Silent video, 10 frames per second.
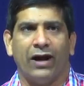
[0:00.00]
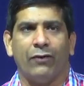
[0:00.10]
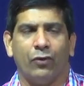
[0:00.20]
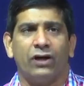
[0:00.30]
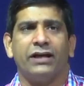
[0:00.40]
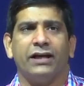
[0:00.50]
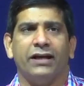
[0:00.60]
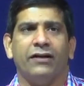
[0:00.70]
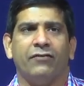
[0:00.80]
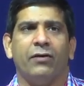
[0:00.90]
working
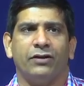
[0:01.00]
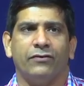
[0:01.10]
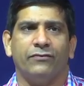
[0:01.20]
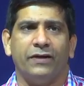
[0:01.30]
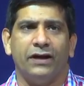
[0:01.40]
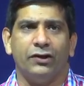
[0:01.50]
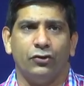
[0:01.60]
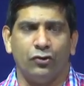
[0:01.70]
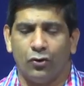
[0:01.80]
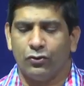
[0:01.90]
in environmental field,
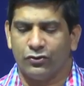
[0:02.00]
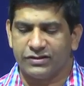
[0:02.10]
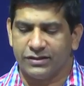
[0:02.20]
you know those